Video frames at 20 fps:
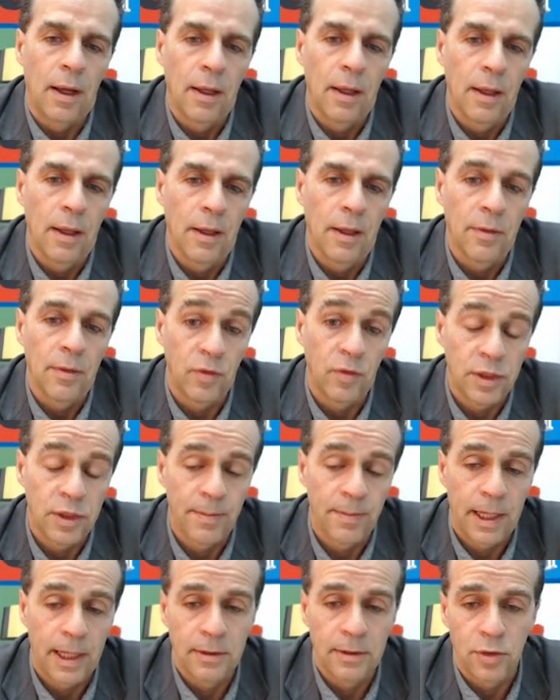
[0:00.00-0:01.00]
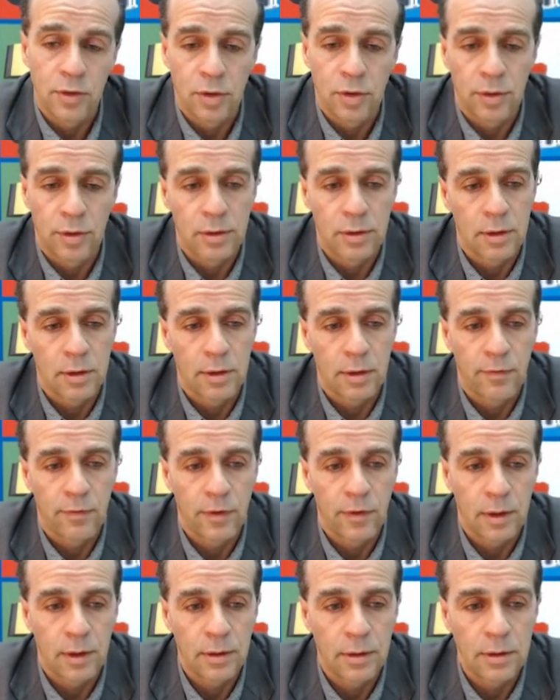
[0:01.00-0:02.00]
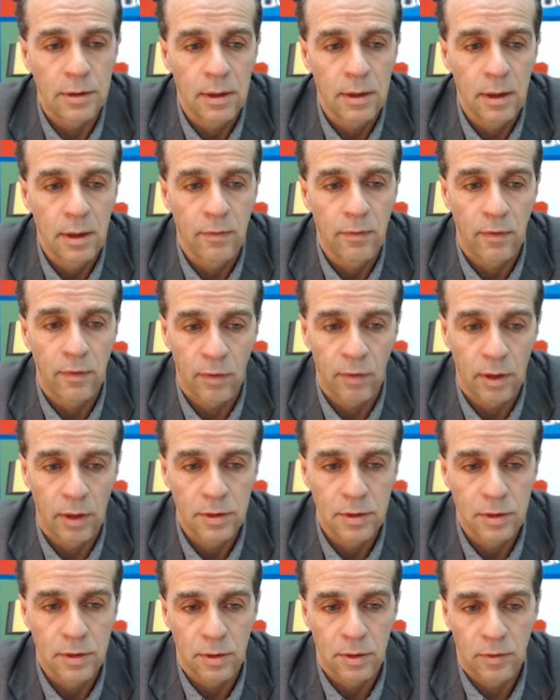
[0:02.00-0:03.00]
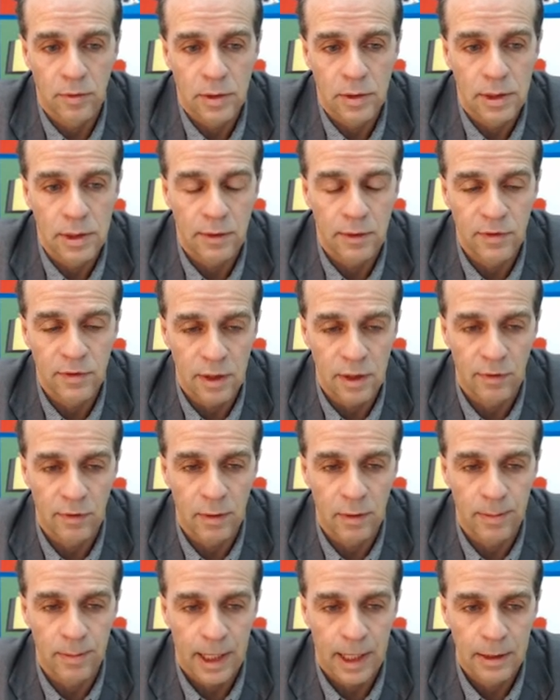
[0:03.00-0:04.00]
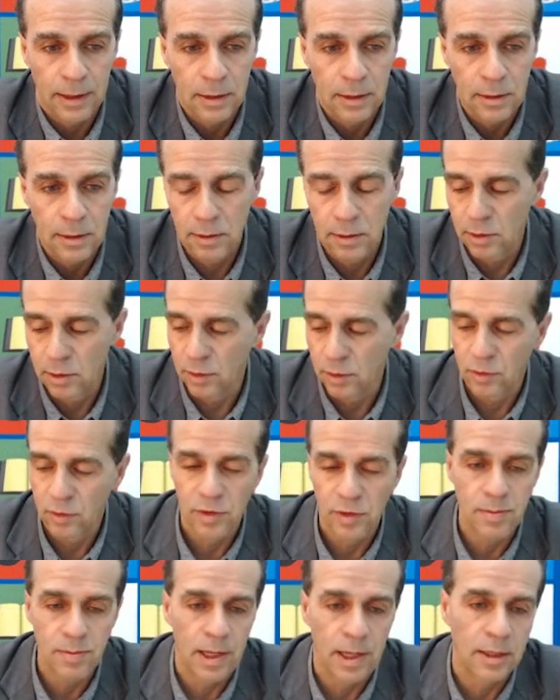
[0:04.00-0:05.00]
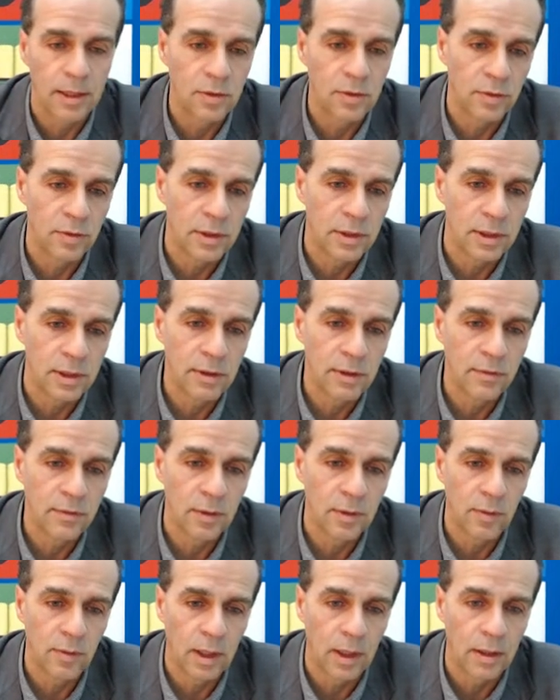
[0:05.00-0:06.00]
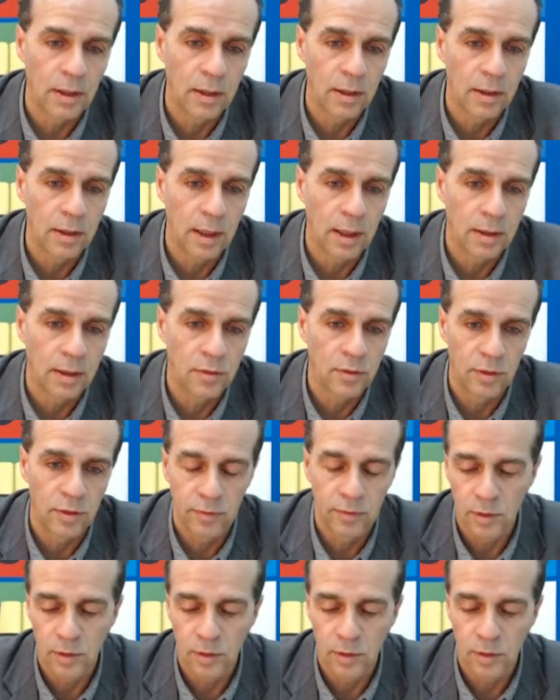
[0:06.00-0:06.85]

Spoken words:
respected journals in the field. We've also received several patents, so 3 patents received and 1 under review